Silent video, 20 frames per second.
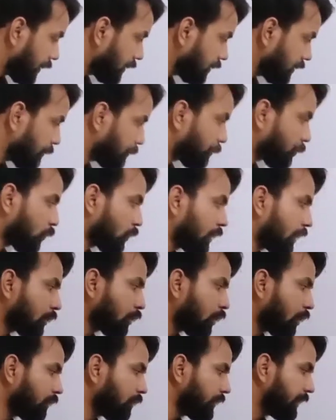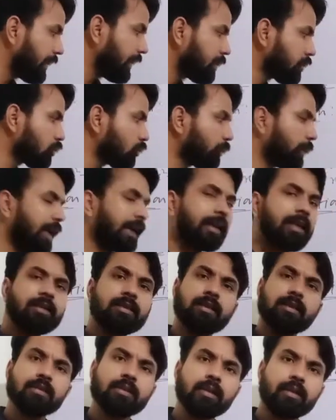the product of these two brackets
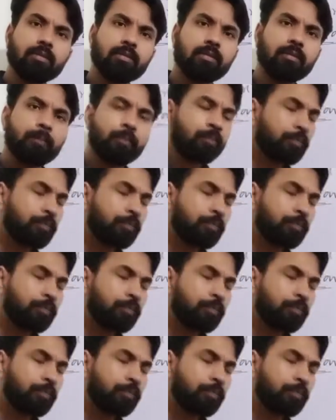is 0.